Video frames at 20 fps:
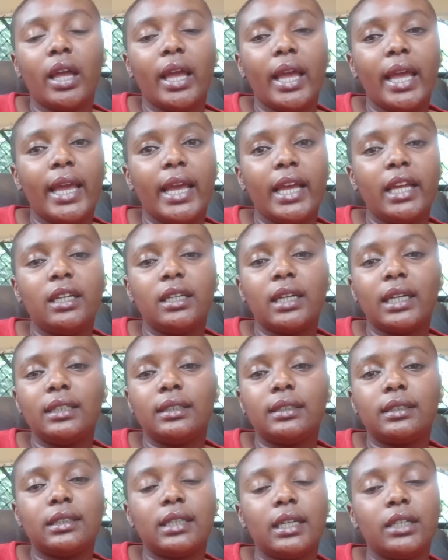And I
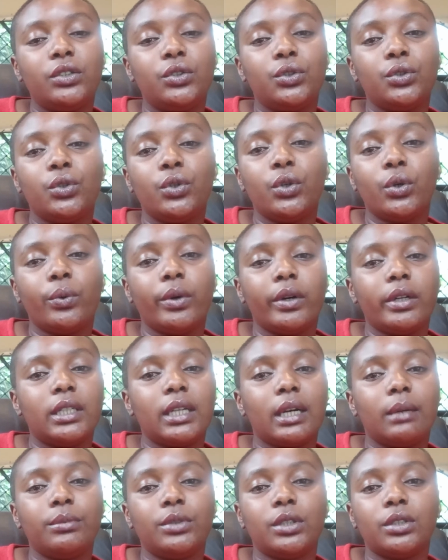said, you know what,
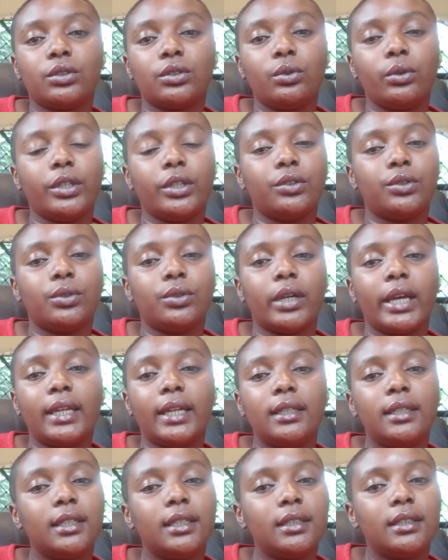I'm just going to
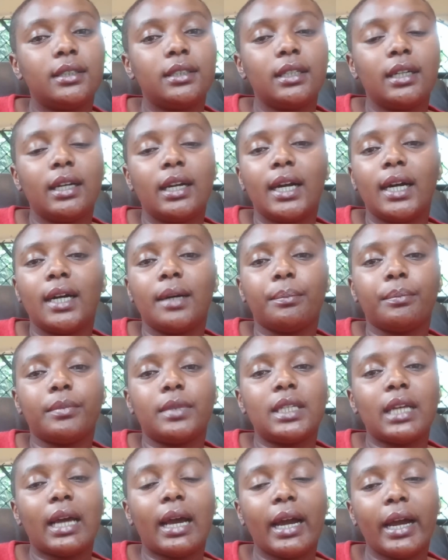end it. I'm
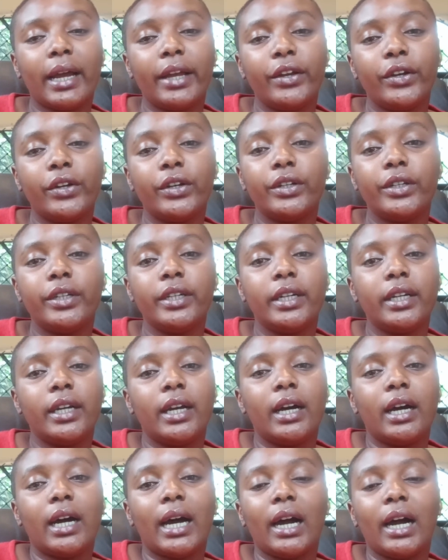tired.
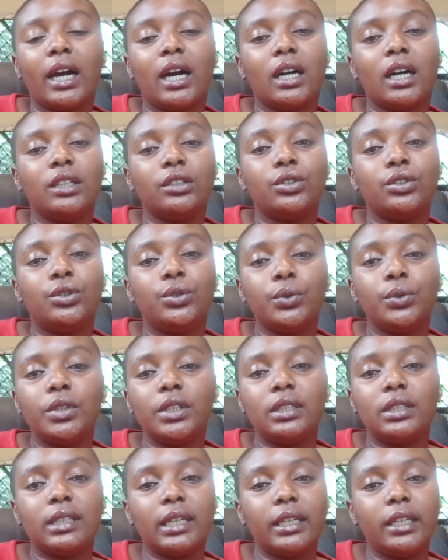I can't do
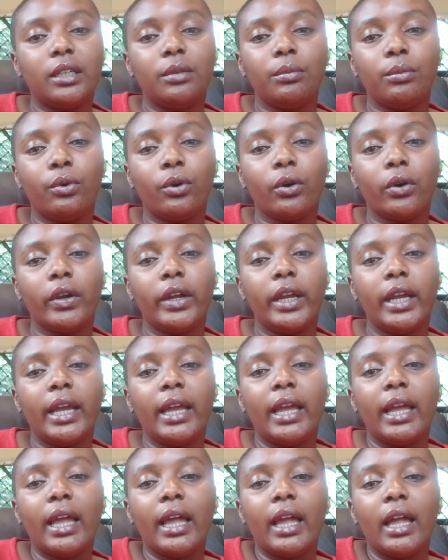this anymore.
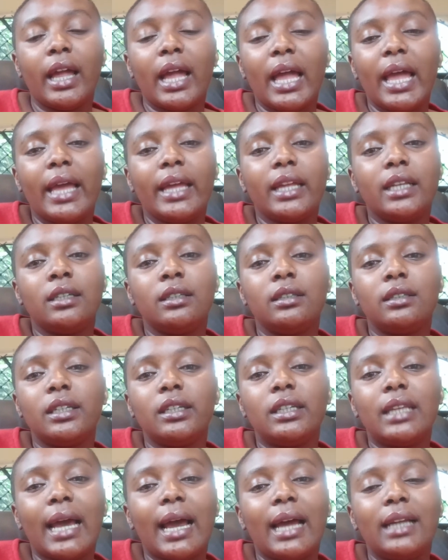And it
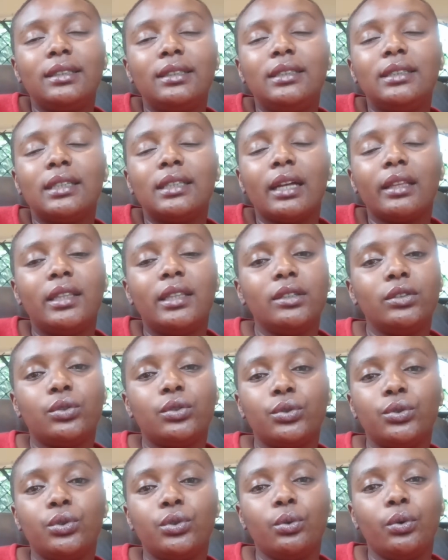had nothing to
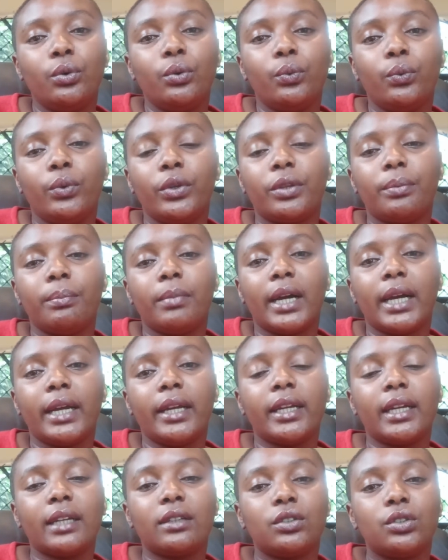do with my
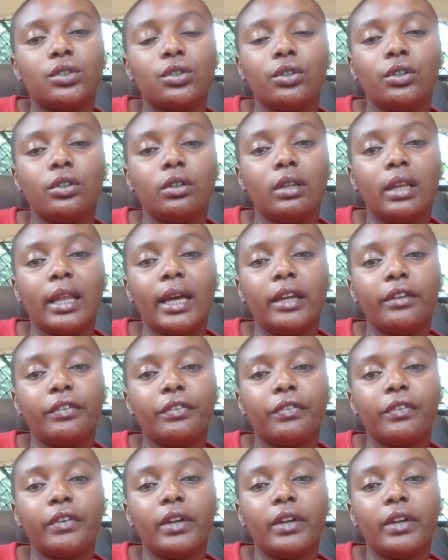external life.